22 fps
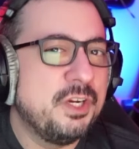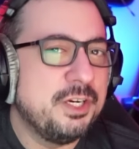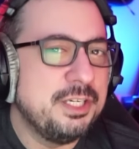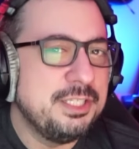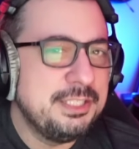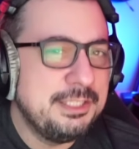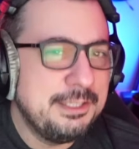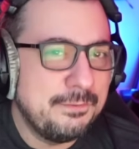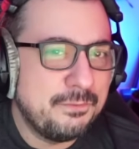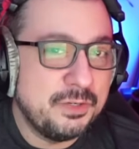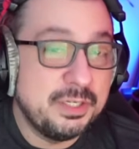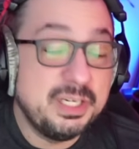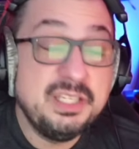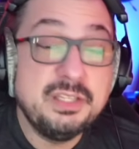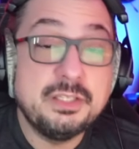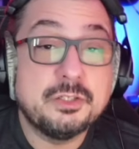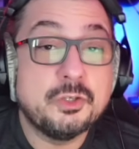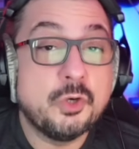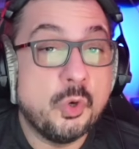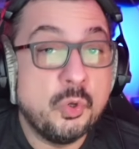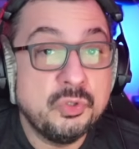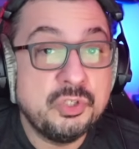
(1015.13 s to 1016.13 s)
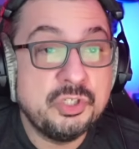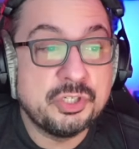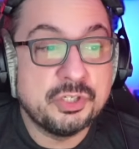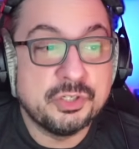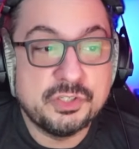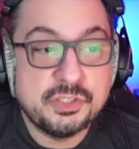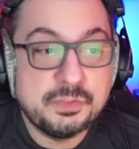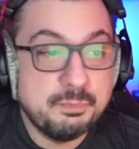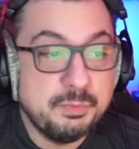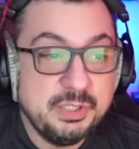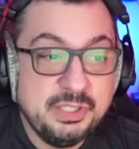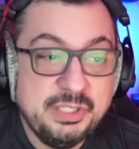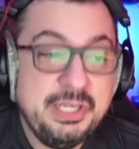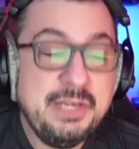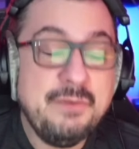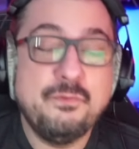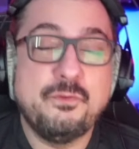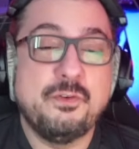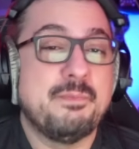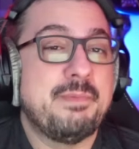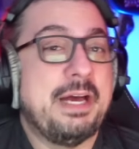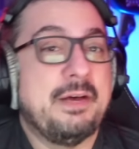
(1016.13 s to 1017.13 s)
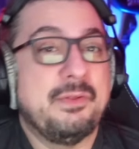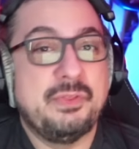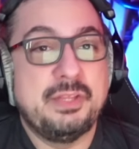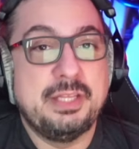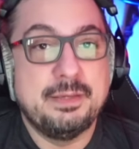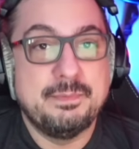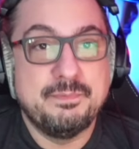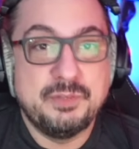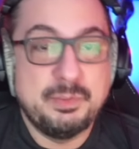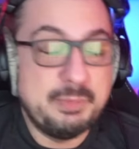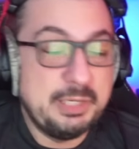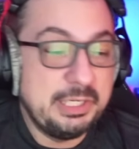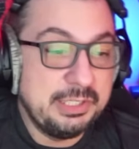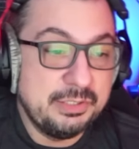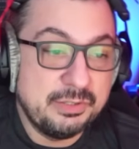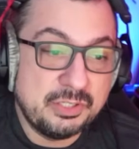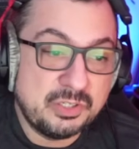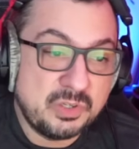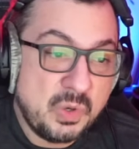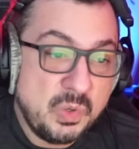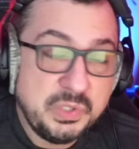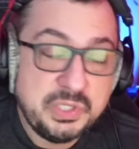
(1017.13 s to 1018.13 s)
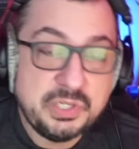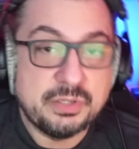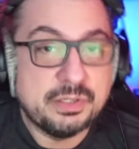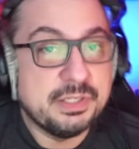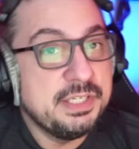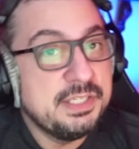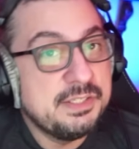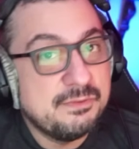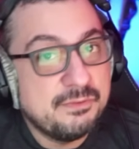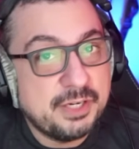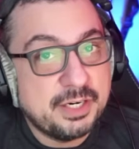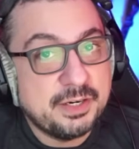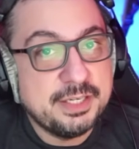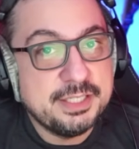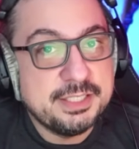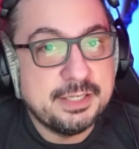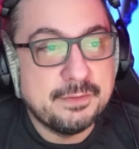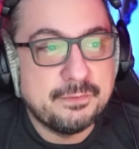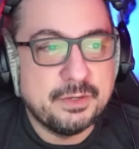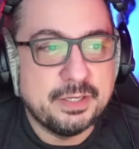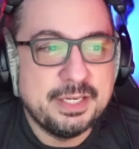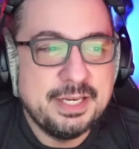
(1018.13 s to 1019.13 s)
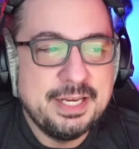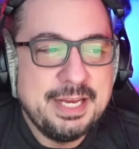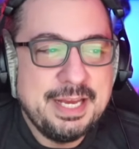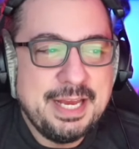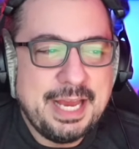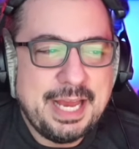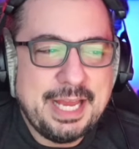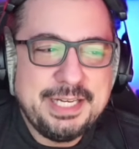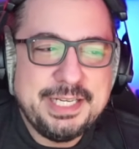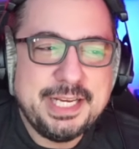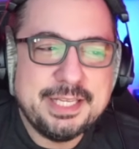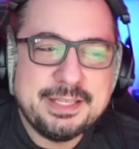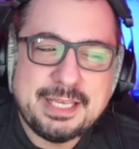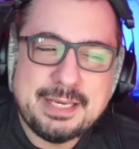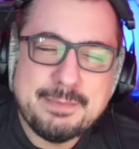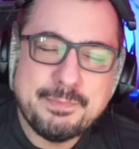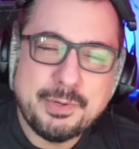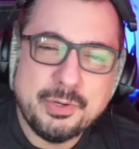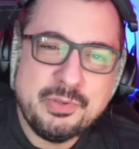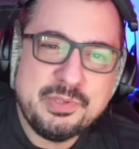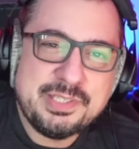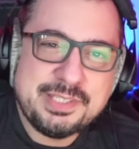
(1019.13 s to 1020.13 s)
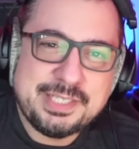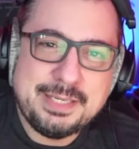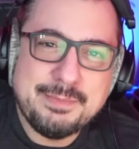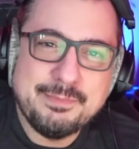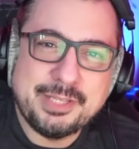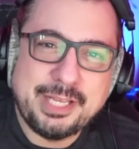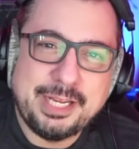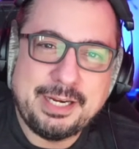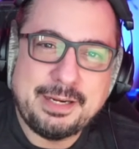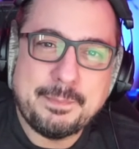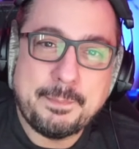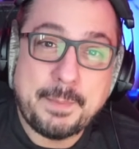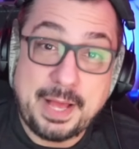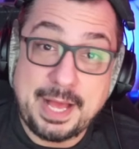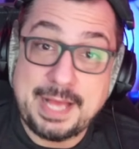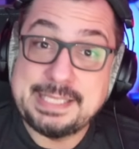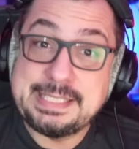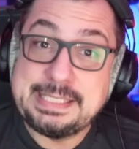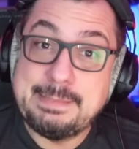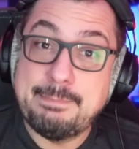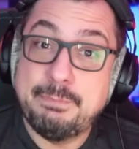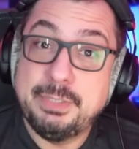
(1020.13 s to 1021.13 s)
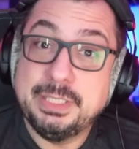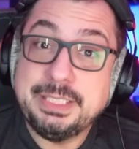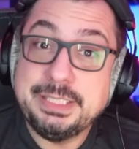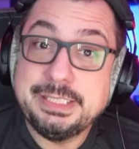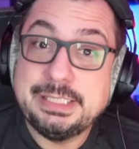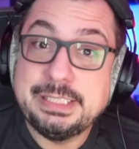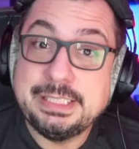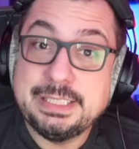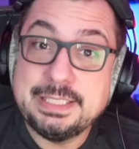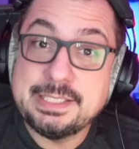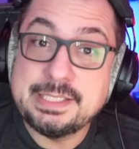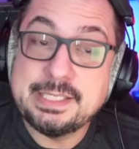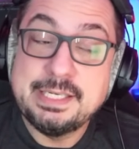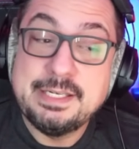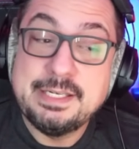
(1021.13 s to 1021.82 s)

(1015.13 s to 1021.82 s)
different, and the culture's belief about them, depending on the culture, is very different. And yet they both seem like possibilities